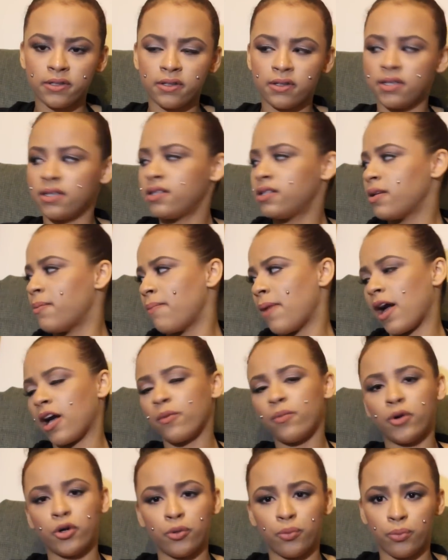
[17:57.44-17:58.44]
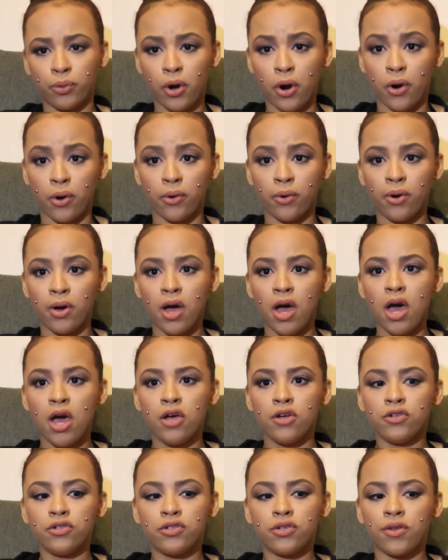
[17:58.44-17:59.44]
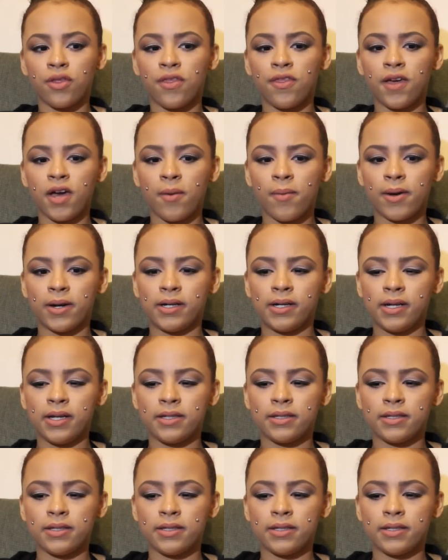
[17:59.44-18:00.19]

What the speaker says: this is a MacBook Pro. So the thing about it